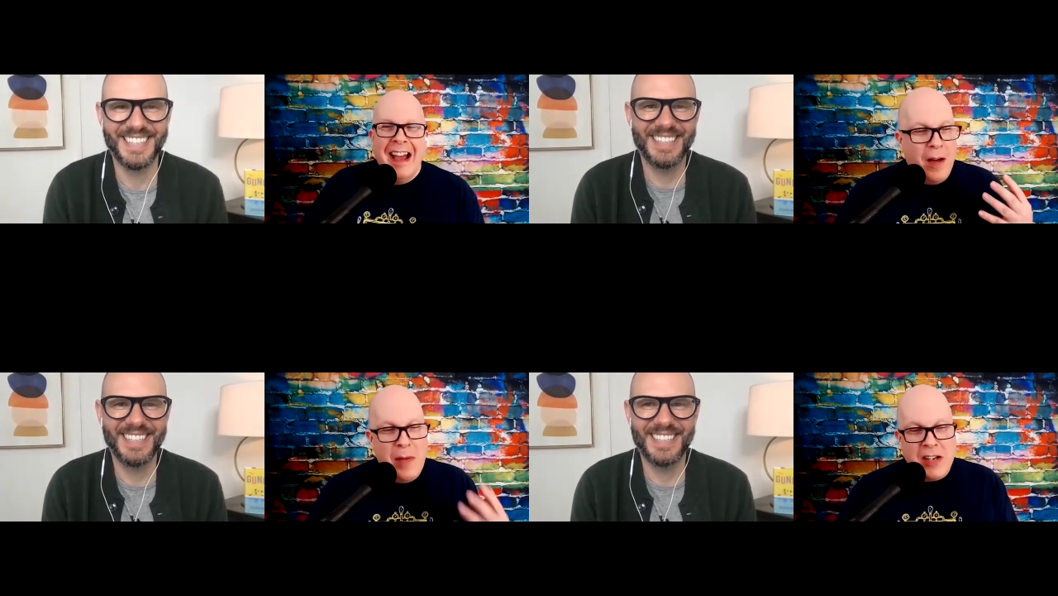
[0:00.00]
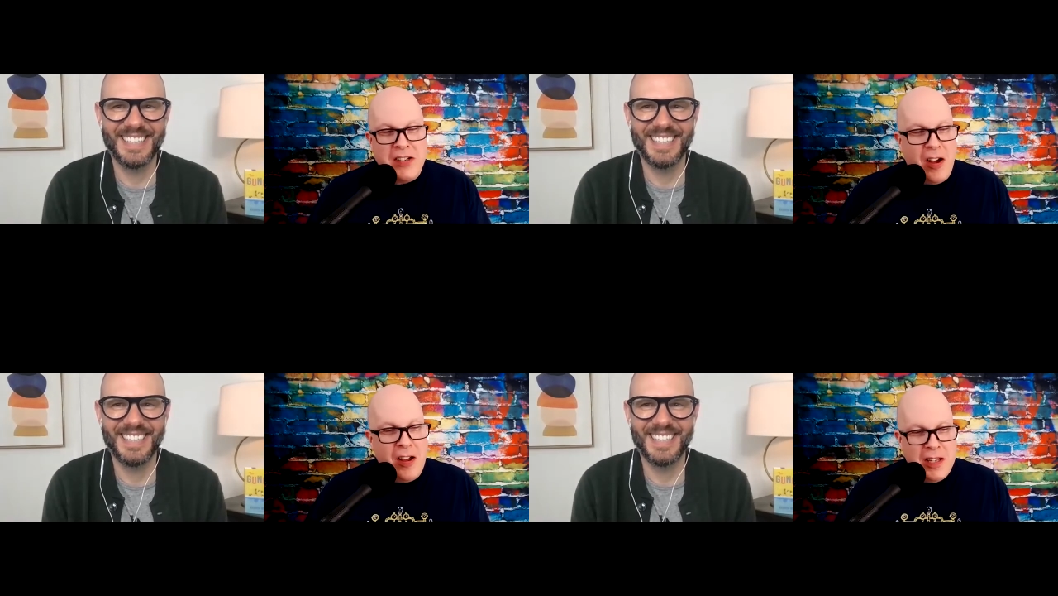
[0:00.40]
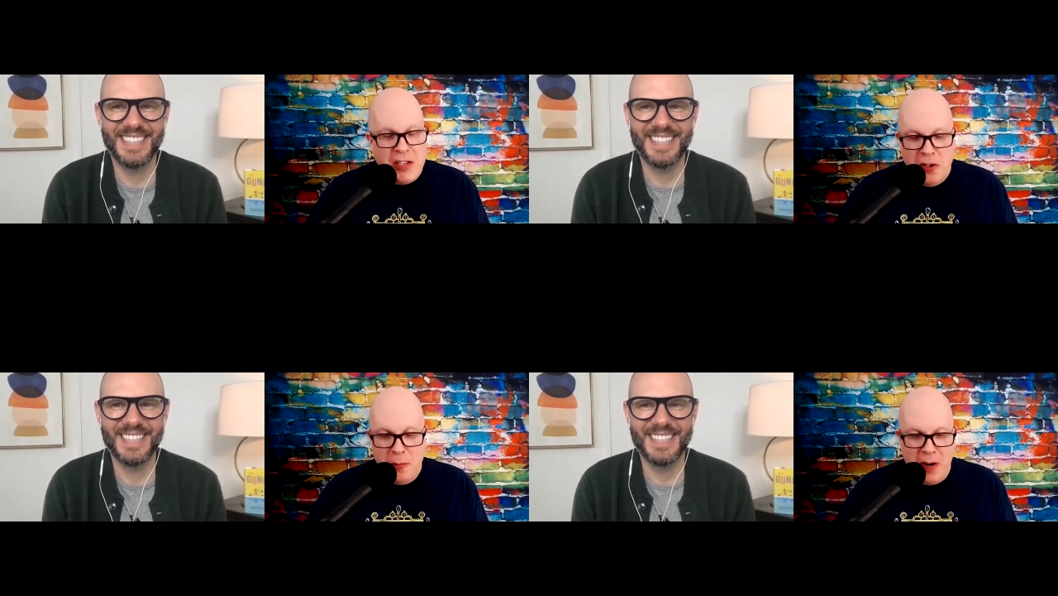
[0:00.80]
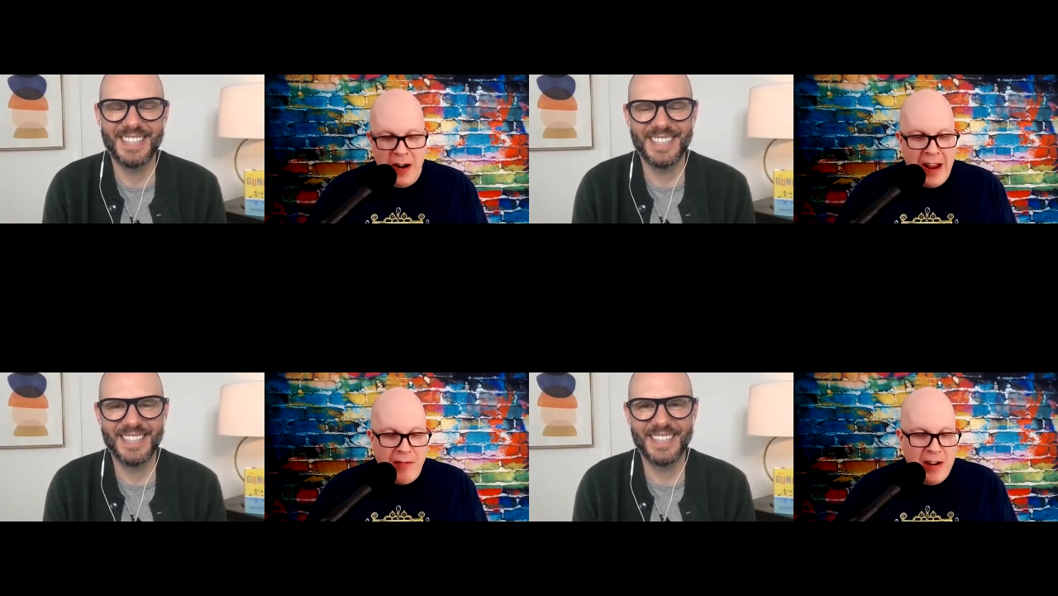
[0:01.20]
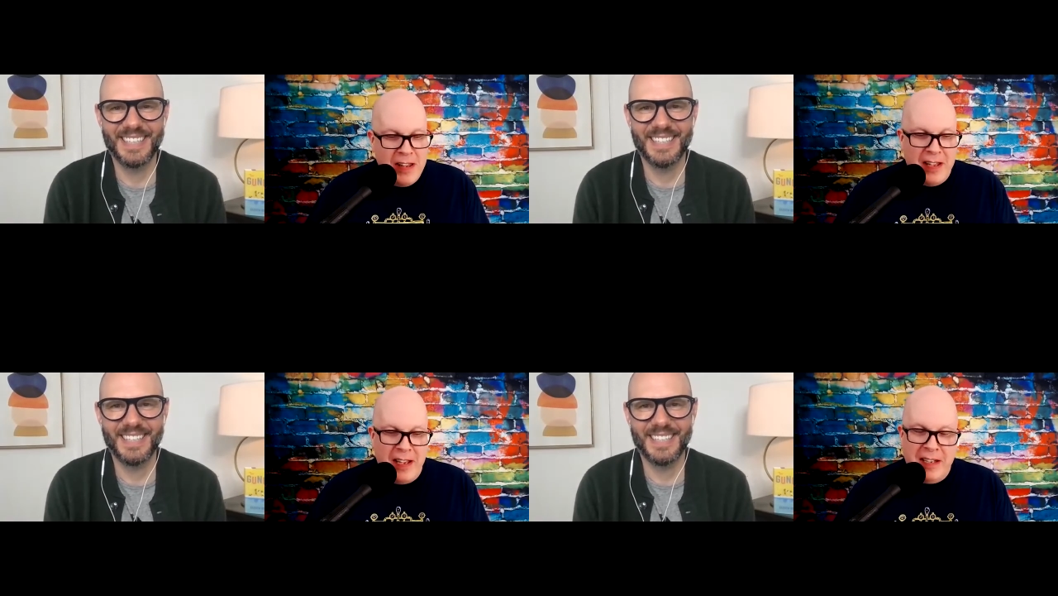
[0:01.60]
Speaker 1: Amongst all this humor and
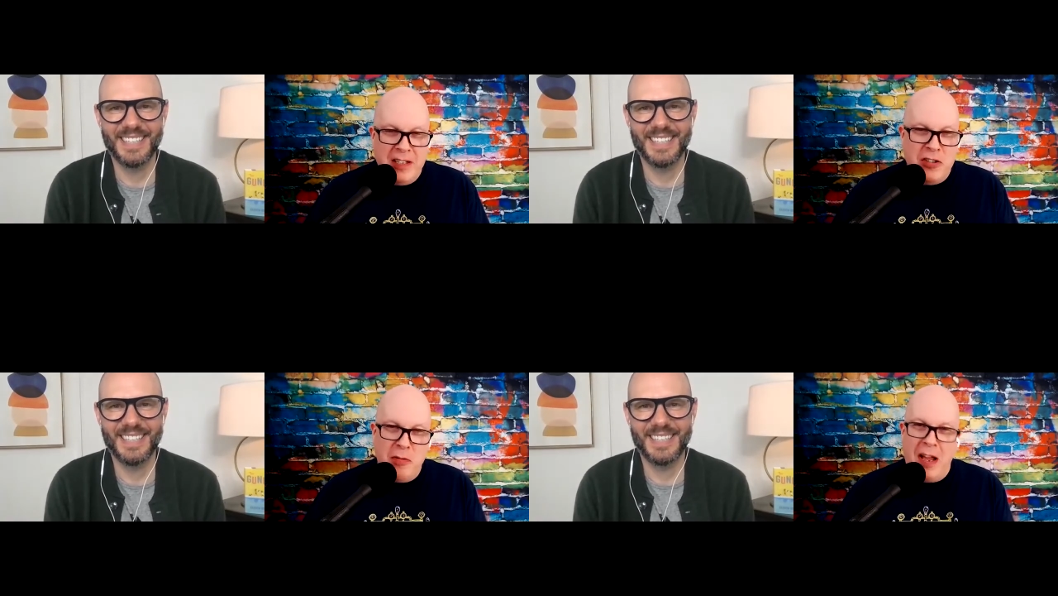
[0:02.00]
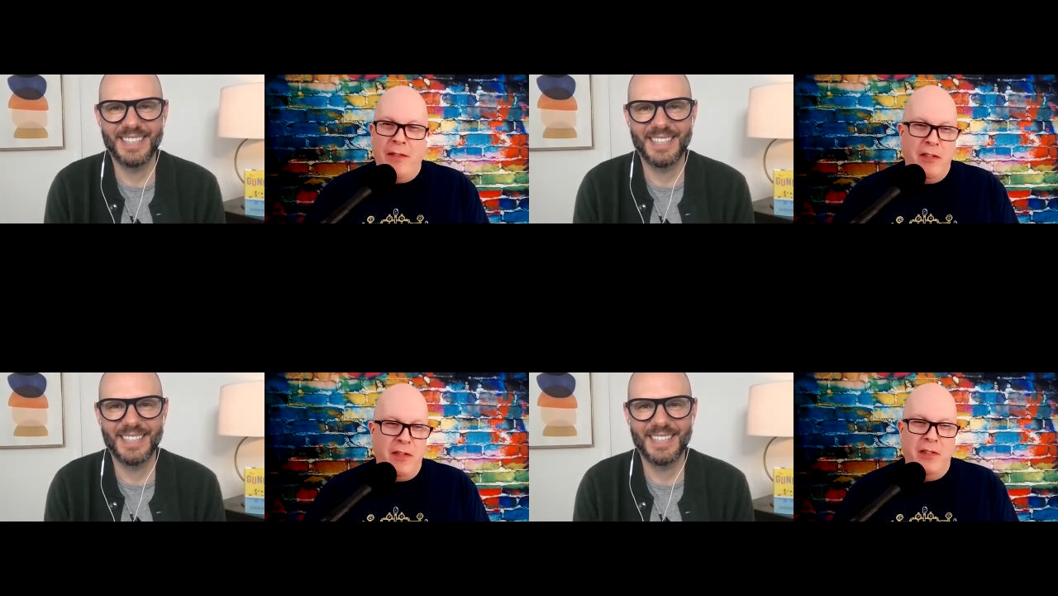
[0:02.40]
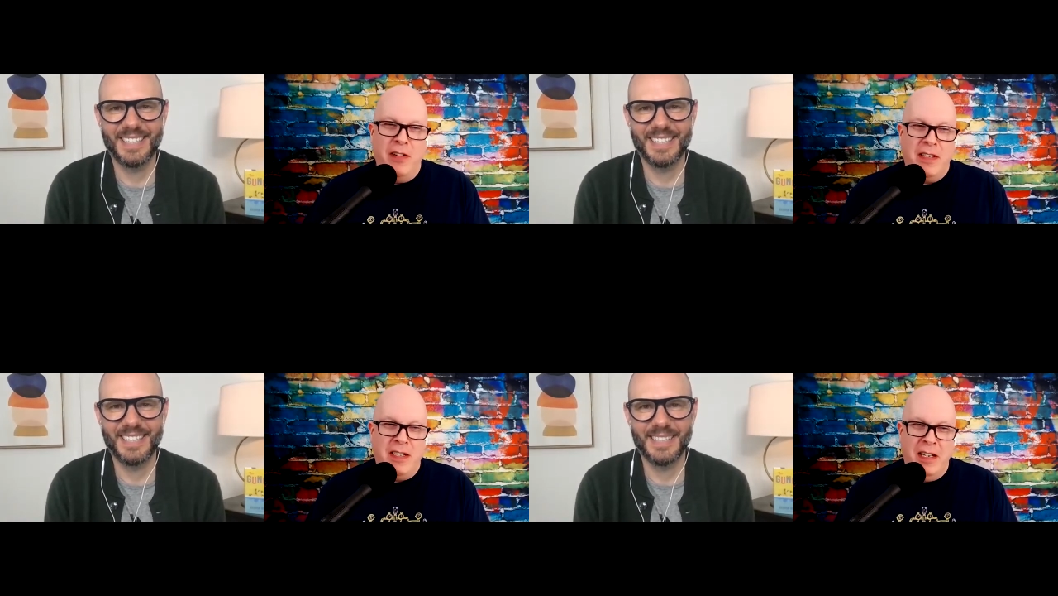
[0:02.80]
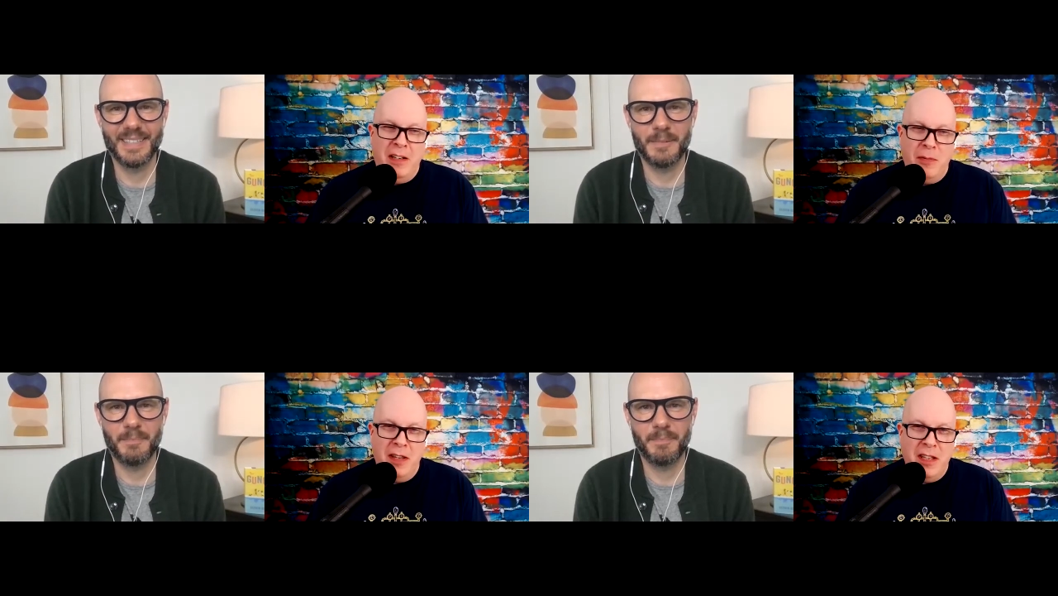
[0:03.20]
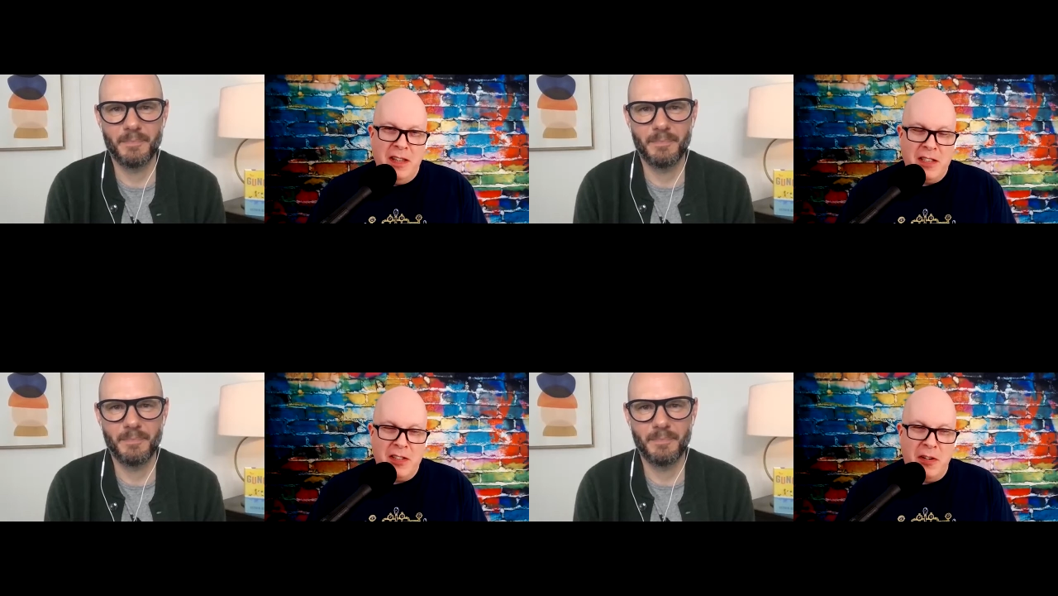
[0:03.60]
everything, did you have a favorite scene within
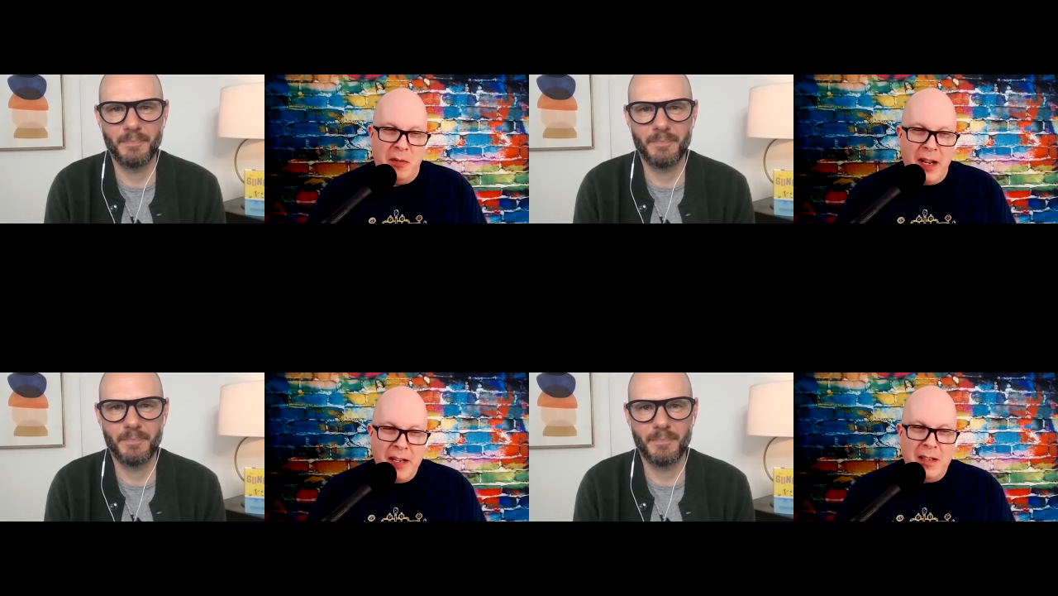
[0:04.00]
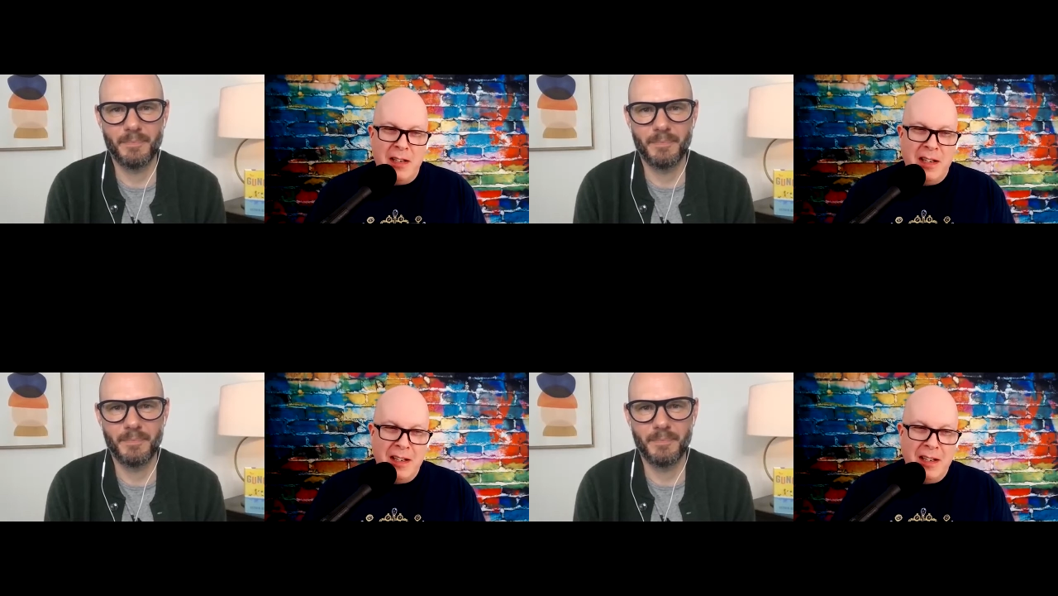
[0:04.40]
this to write?